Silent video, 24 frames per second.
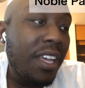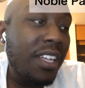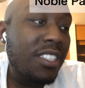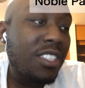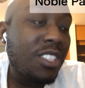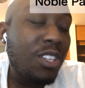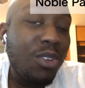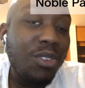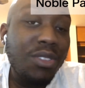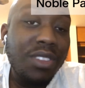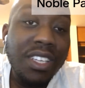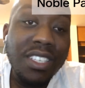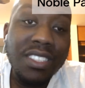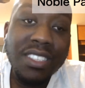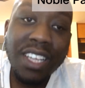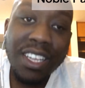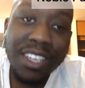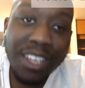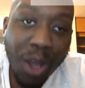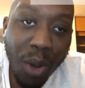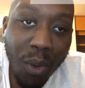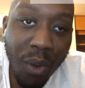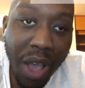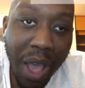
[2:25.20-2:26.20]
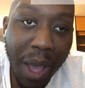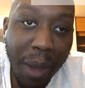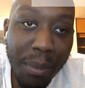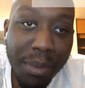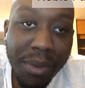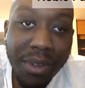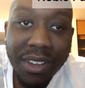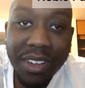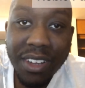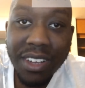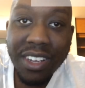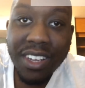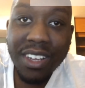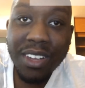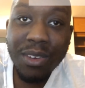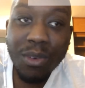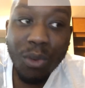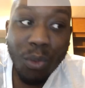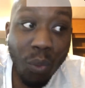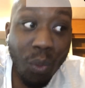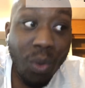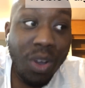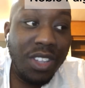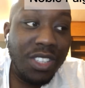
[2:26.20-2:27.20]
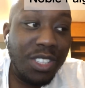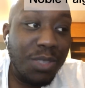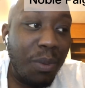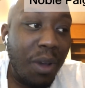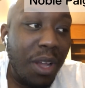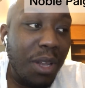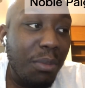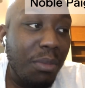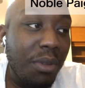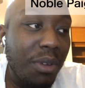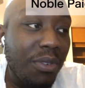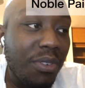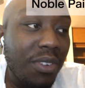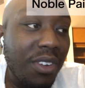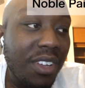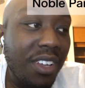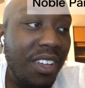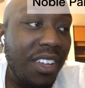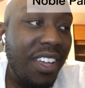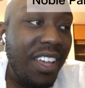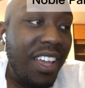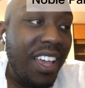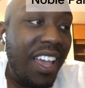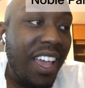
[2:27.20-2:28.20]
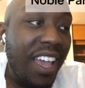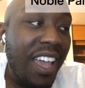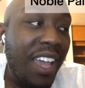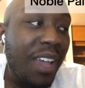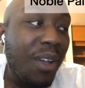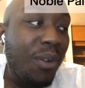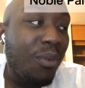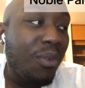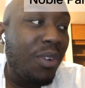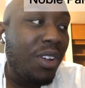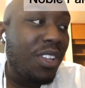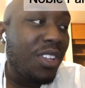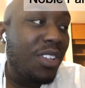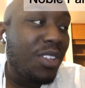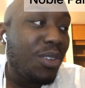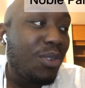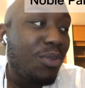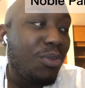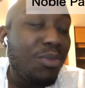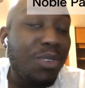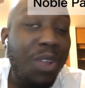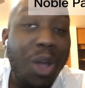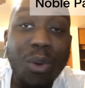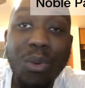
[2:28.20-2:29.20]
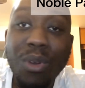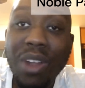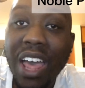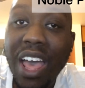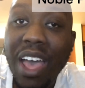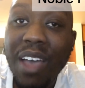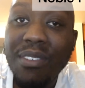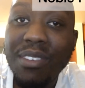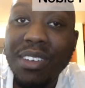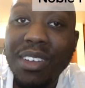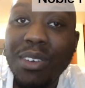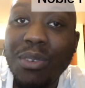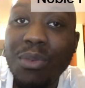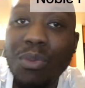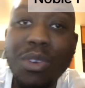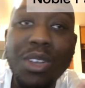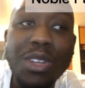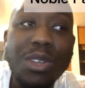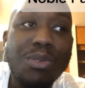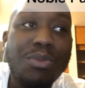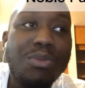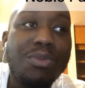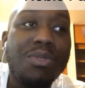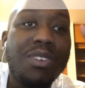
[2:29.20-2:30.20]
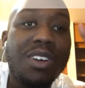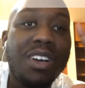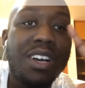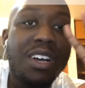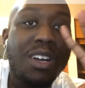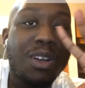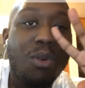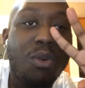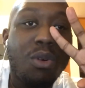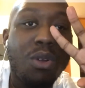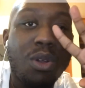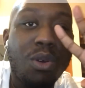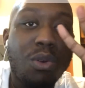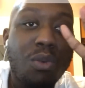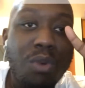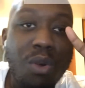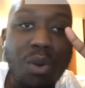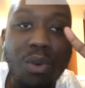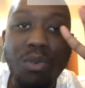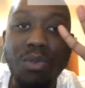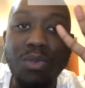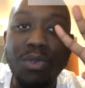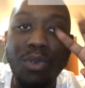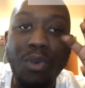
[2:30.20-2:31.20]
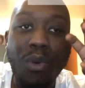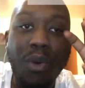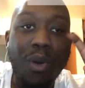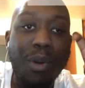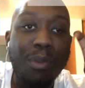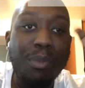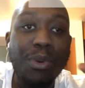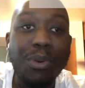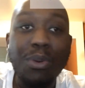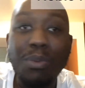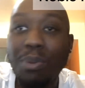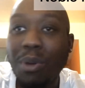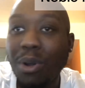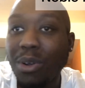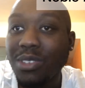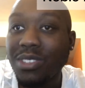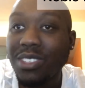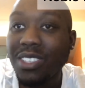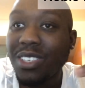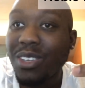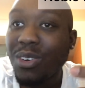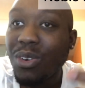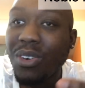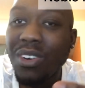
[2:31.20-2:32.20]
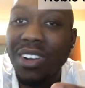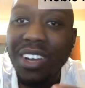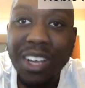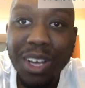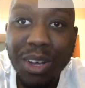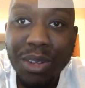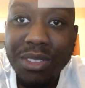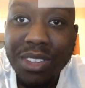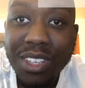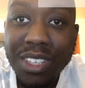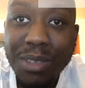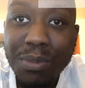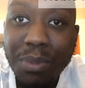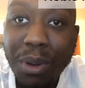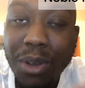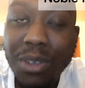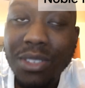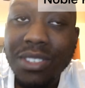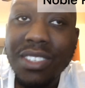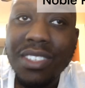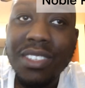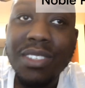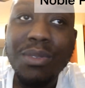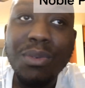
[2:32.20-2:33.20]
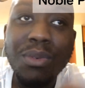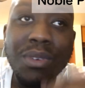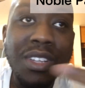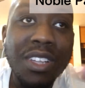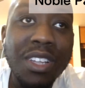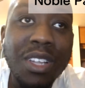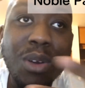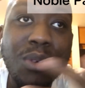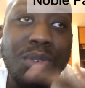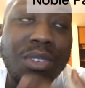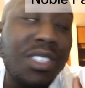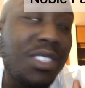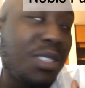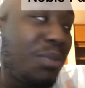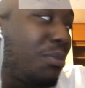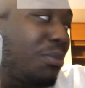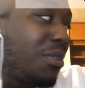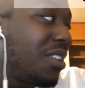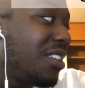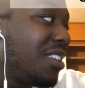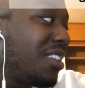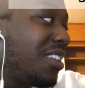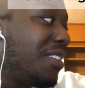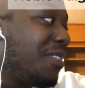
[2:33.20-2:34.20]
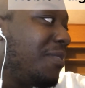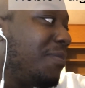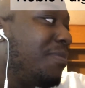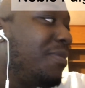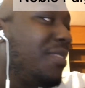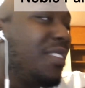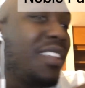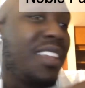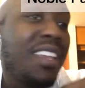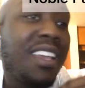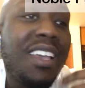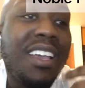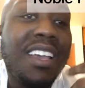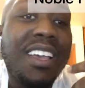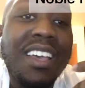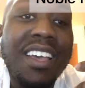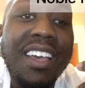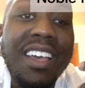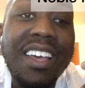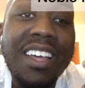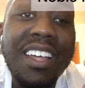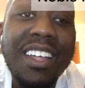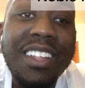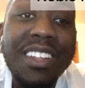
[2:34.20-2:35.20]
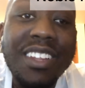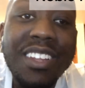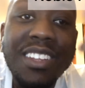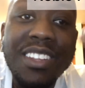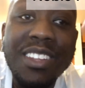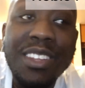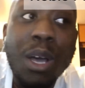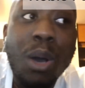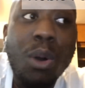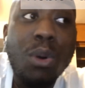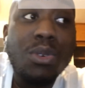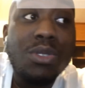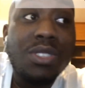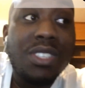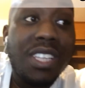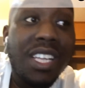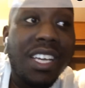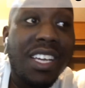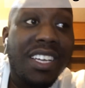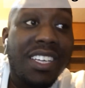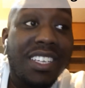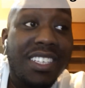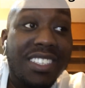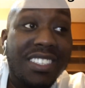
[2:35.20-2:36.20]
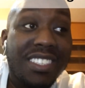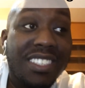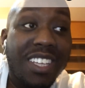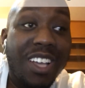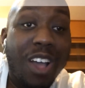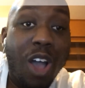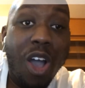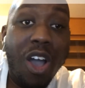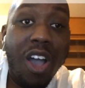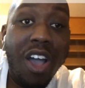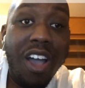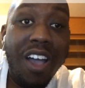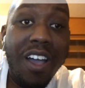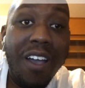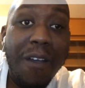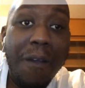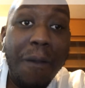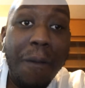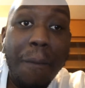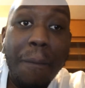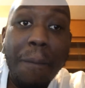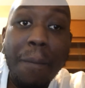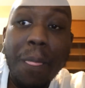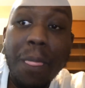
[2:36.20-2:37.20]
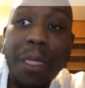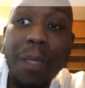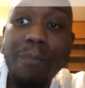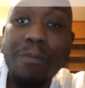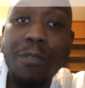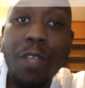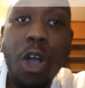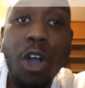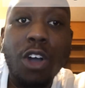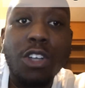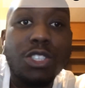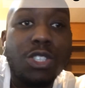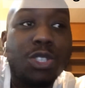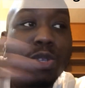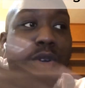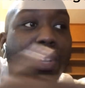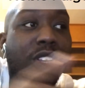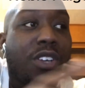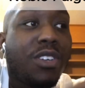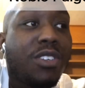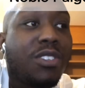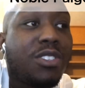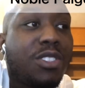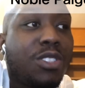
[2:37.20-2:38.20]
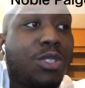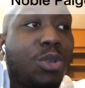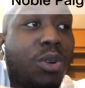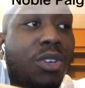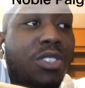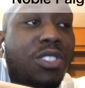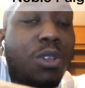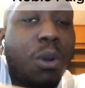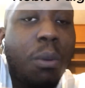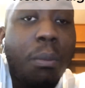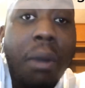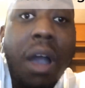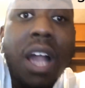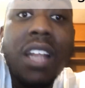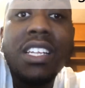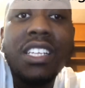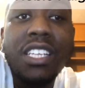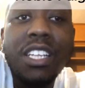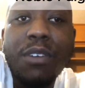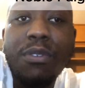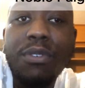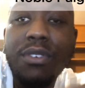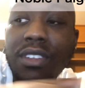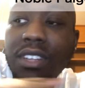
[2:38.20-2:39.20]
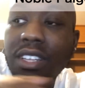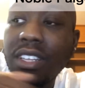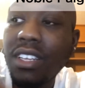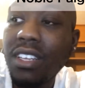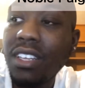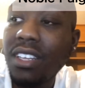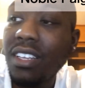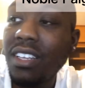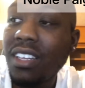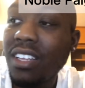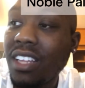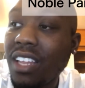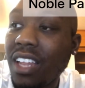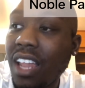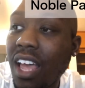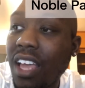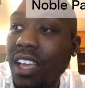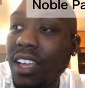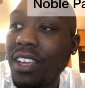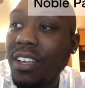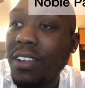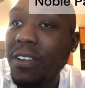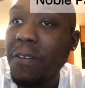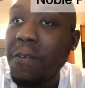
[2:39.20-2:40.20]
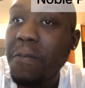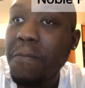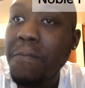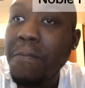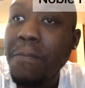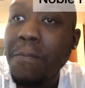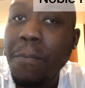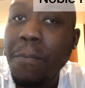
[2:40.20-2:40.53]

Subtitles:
and certain things that don't happen with spina bifida. And when you don't have it, when you quote-unquote normal person or healthy person with no disability, those things are triggered towards your body differently. Like